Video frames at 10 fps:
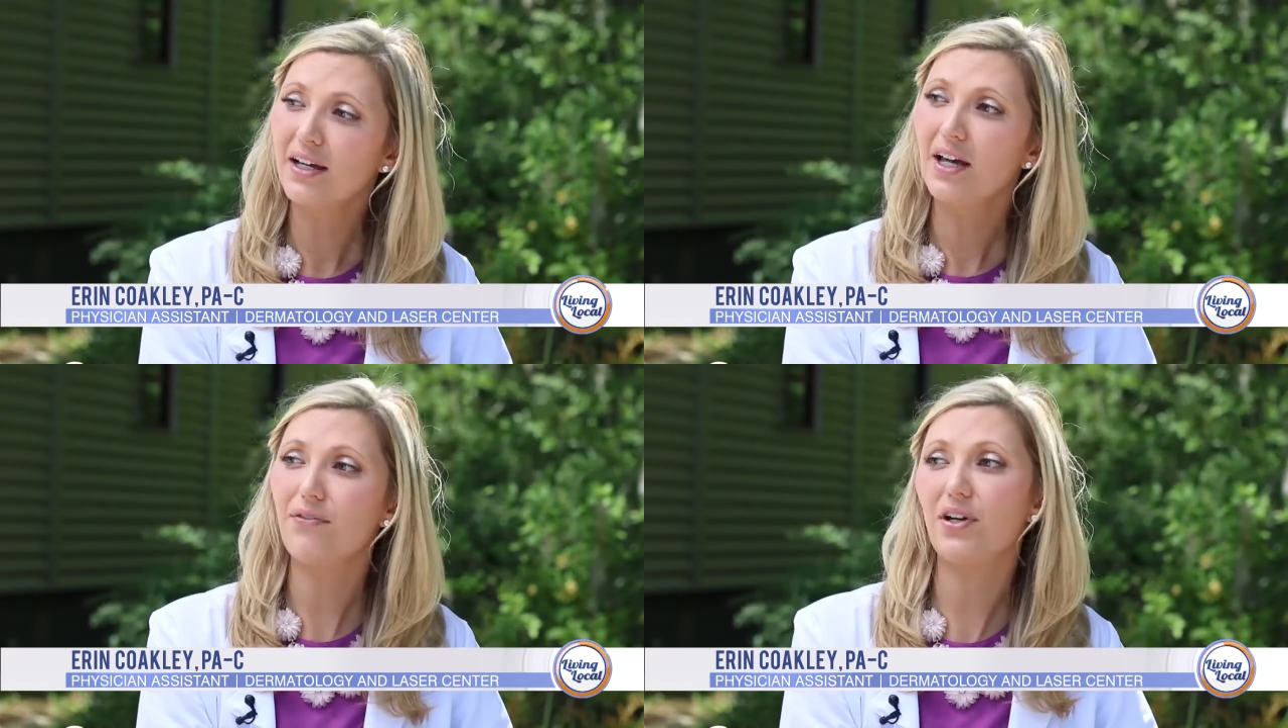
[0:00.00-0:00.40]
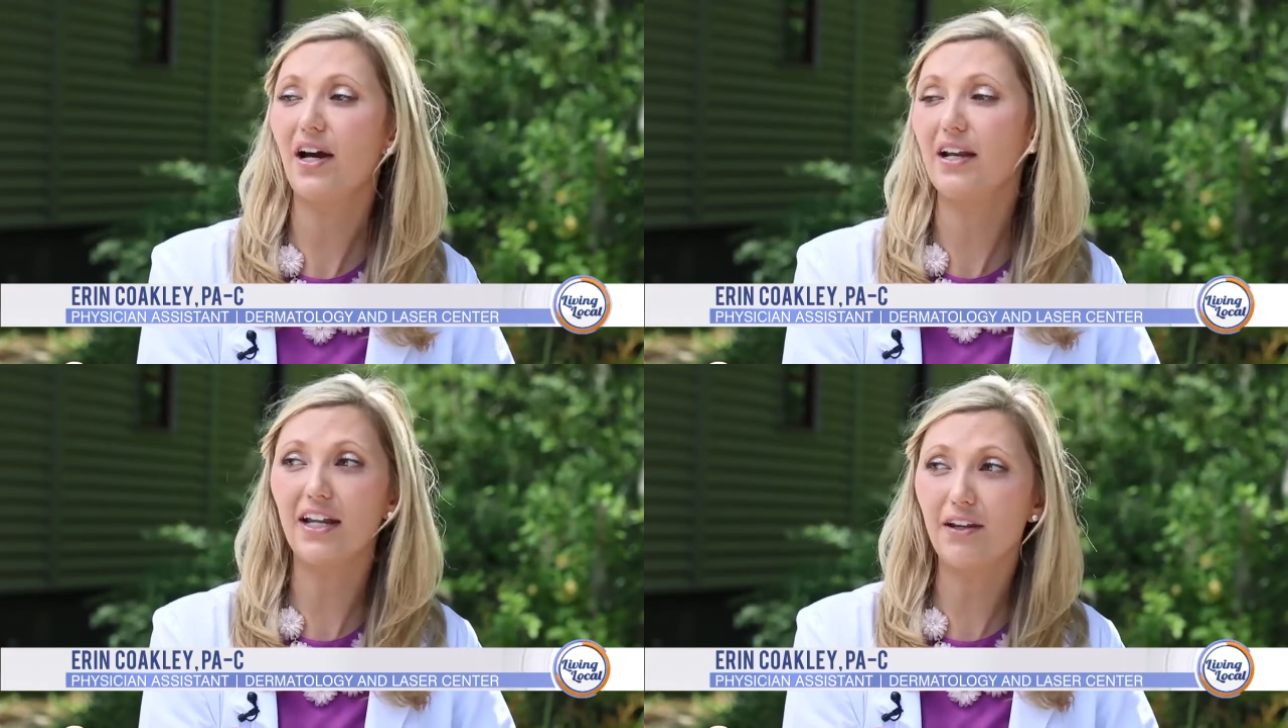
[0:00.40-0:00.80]
If you
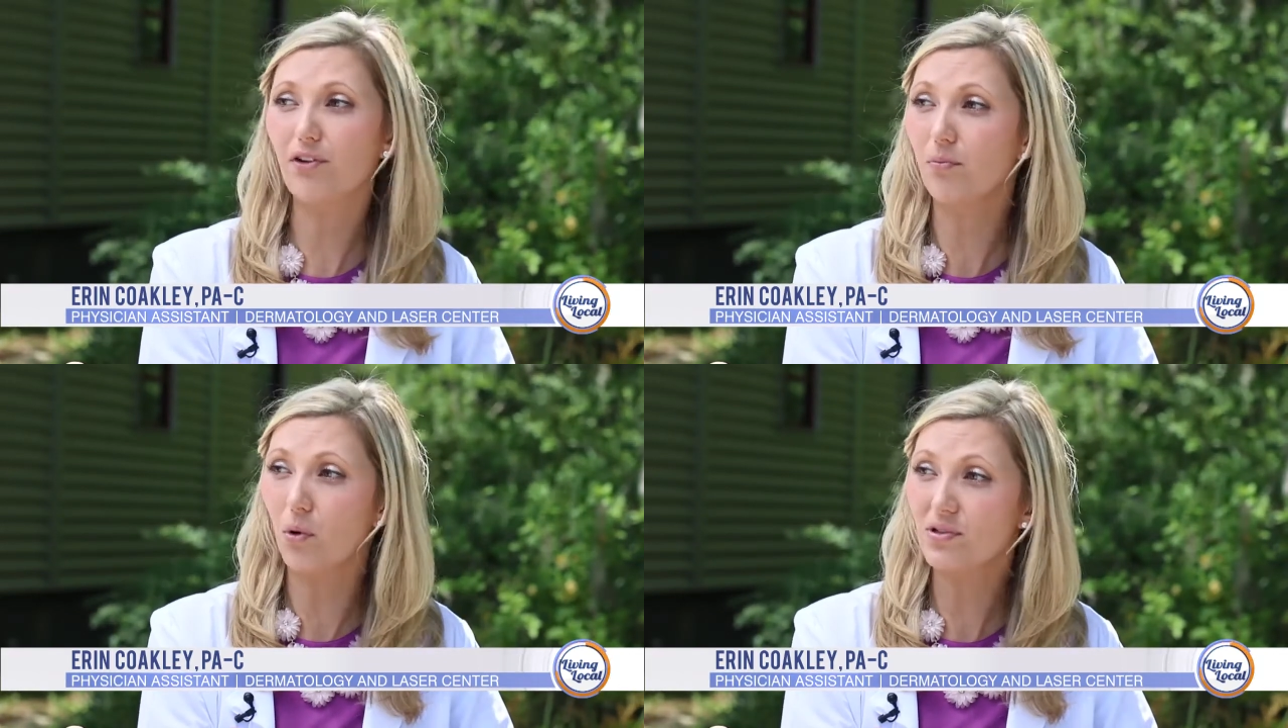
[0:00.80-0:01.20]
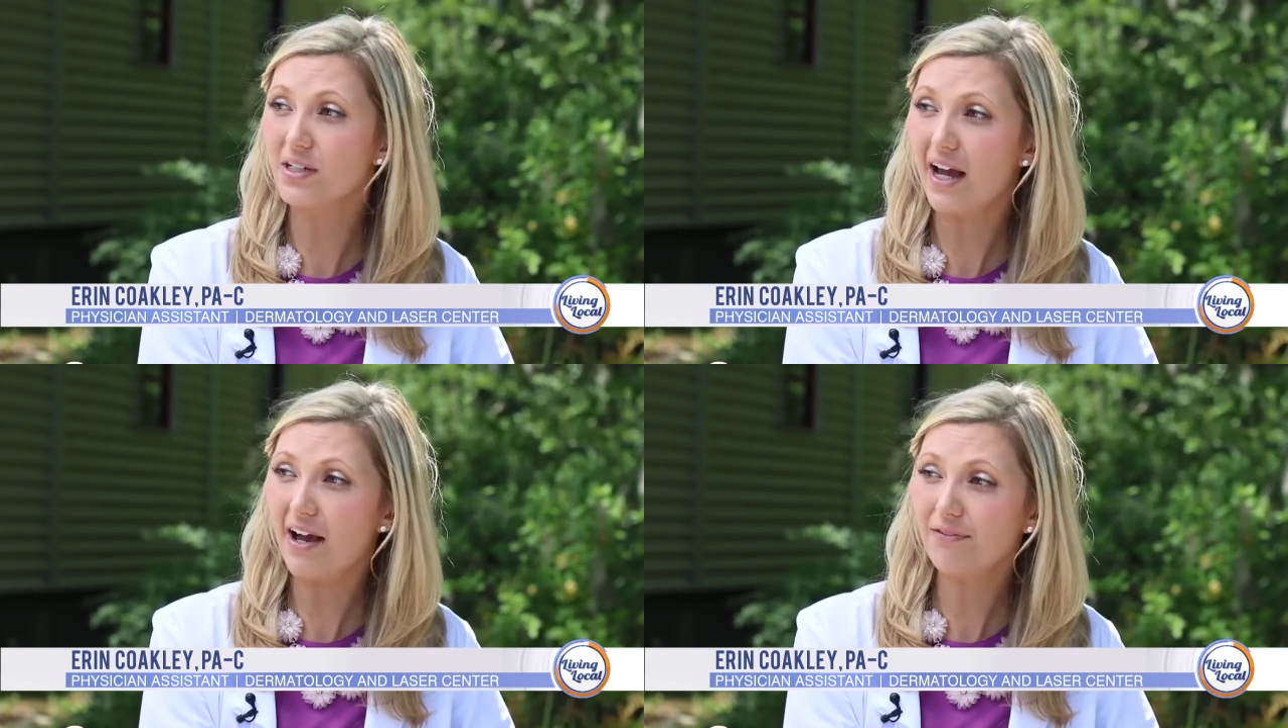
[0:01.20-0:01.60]
cut any of your moles
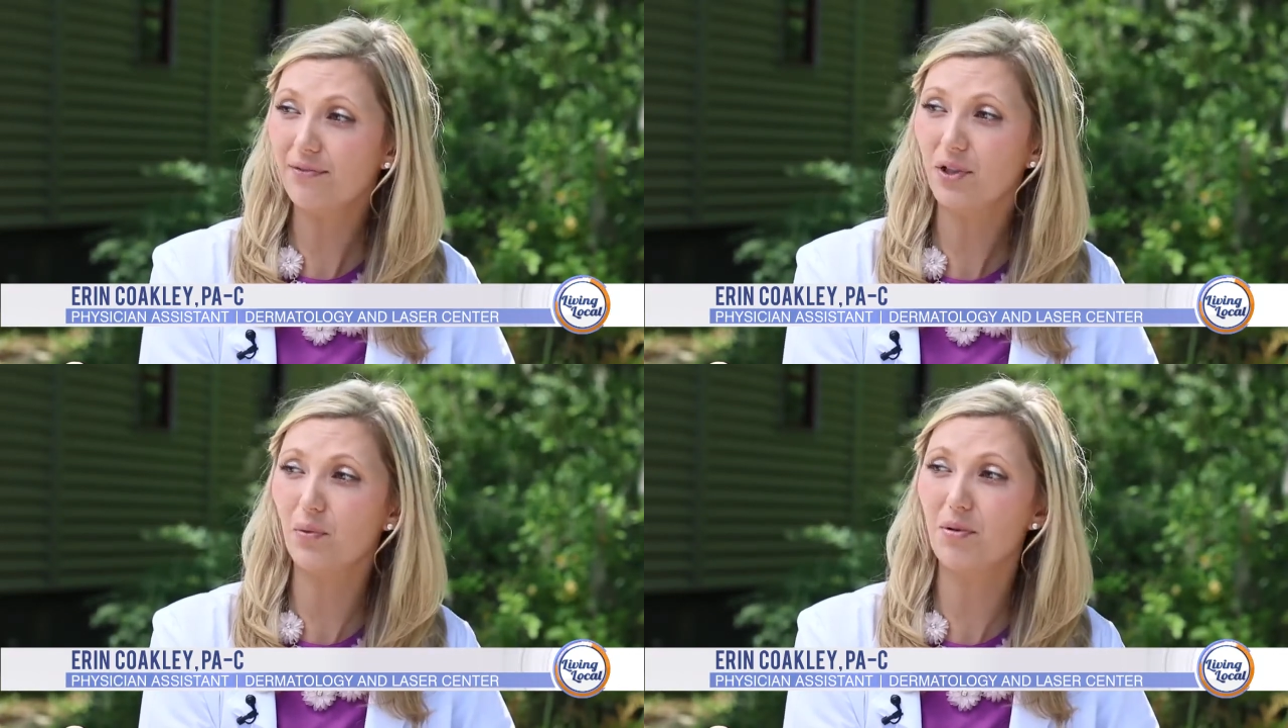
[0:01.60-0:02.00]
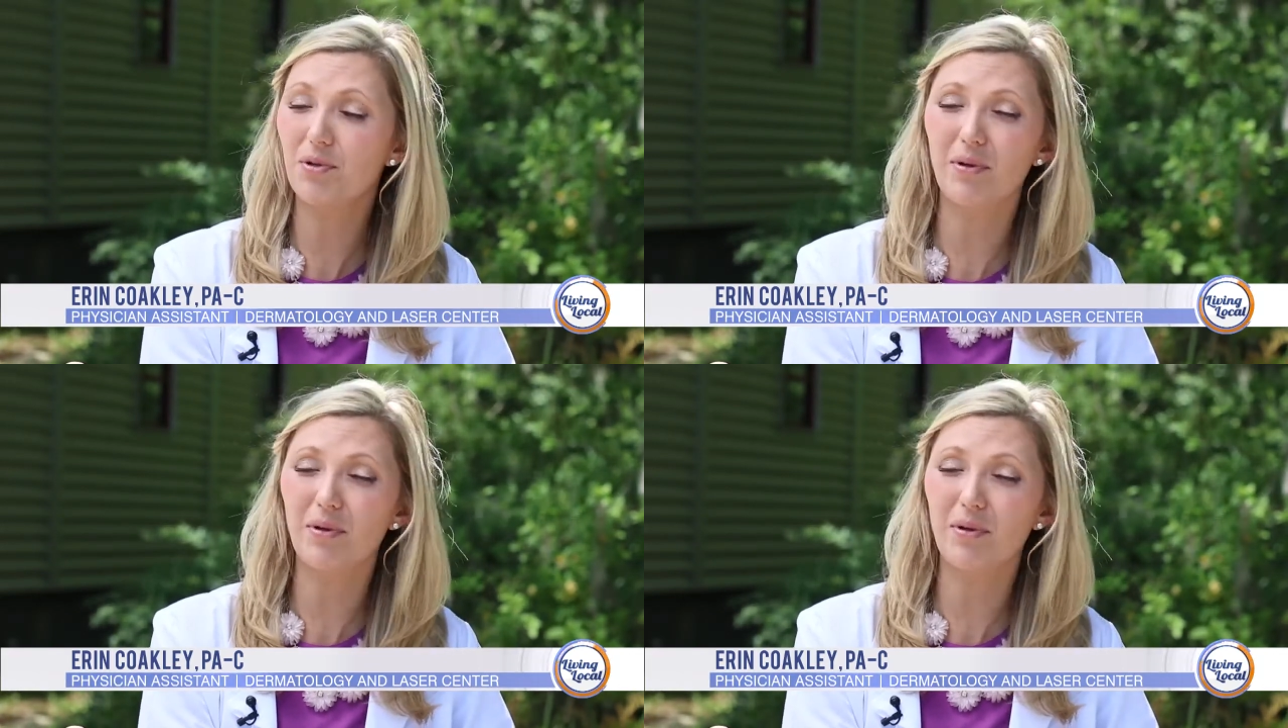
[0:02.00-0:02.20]
in half, you want them to